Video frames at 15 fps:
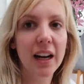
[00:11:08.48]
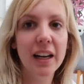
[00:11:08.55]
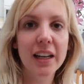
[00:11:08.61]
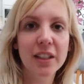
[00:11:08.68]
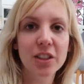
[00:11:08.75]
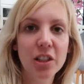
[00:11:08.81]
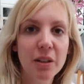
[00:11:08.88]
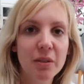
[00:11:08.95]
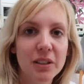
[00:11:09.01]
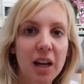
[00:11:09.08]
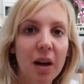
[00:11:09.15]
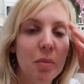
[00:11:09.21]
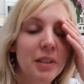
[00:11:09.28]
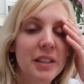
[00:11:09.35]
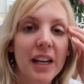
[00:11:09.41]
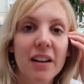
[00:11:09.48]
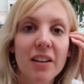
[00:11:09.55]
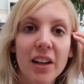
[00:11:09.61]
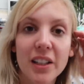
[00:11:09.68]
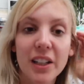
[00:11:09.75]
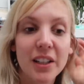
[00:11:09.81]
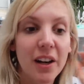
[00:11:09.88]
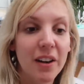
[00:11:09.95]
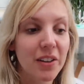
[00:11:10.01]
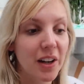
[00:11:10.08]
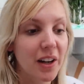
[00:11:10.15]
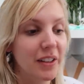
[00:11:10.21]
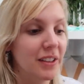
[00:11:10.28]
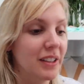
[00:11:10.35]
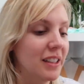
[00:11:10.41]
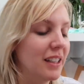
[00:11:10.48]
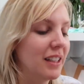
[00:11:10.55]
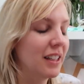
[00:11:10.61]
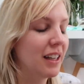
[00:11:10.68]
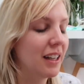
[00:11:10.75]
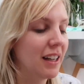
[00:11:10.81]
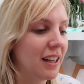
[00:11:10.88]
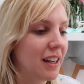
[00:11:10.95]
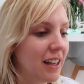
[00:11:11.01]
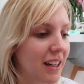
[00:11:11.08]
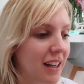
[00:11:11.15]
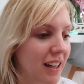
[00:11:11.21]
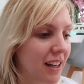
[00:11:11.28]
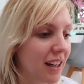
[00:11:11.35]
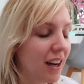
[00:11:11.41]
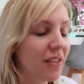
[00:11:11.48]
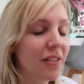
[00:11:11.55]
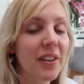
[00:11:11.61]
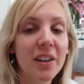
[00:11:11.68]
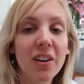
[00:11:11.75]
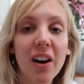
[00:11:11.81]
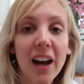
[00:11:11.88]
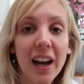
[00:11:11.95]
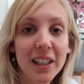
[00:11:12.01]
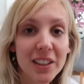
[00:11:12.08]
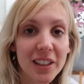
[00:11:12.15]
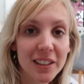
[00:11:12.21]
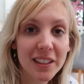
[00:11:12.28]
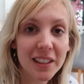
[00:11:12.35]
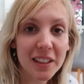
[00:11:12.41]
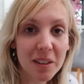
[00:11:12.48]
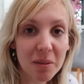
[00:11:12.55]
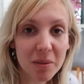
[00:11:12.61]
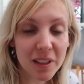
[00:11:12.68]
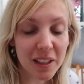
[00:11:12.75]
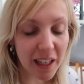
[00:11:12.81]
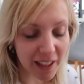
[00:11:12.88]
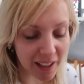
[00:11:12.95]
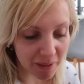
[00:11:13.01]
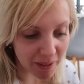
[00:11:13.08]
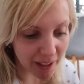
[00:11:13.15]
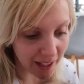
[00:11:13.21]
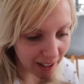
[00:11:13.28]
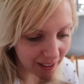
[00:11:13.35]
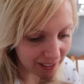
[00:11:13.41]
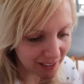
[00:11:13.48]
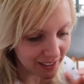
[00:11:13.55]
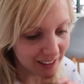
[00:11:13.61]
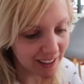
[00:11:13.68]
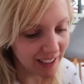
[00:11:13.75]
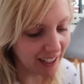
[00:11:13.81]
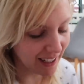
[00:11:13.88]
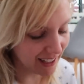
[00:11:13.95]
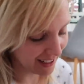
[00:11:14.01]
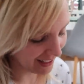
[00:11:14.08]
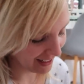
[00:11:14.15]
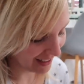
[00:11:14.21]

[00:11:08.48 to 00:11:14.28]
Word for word: I literally was up and down like a yo-yo. I feel like I just need some sleep now.